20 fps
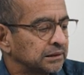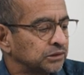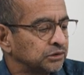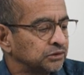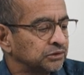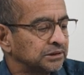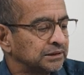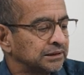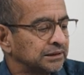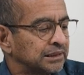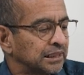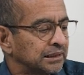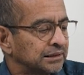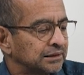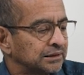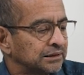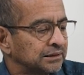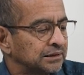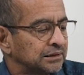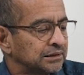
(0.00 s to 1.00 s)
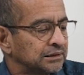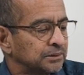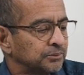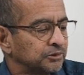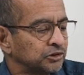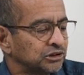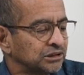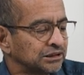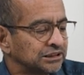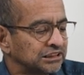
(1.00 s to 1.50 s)
you see that the
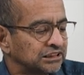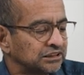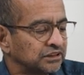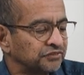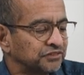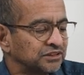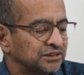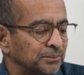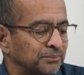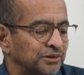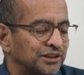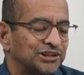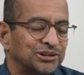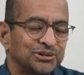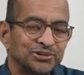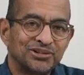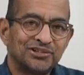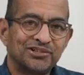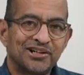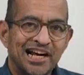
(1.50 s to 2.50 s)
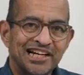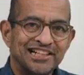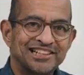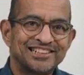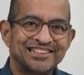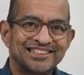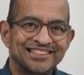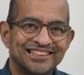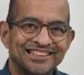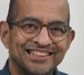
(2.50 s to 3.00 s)
distribution shifts a bit to the
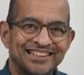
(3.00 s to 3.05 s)
right,